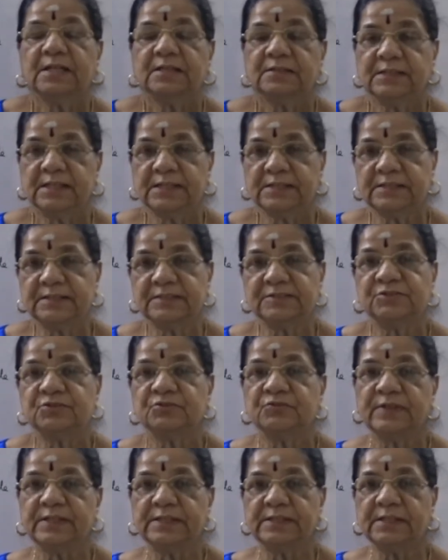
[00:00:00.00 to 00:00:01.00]
That is
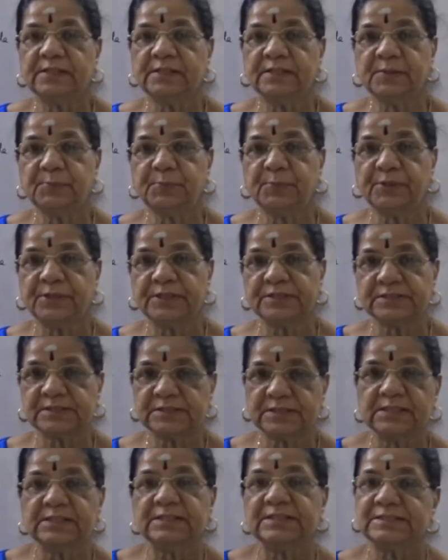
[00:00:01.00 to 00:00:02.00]
when the
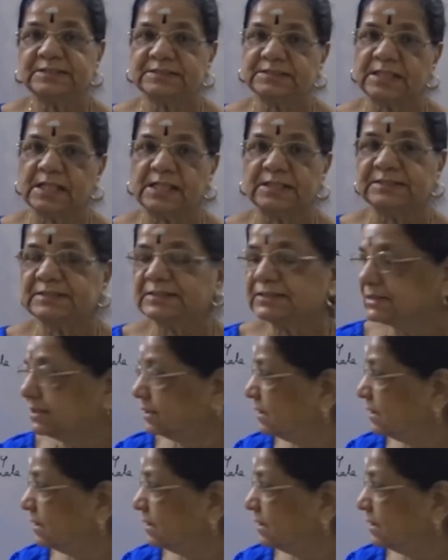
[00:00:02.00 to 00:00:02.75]
reproduction starts.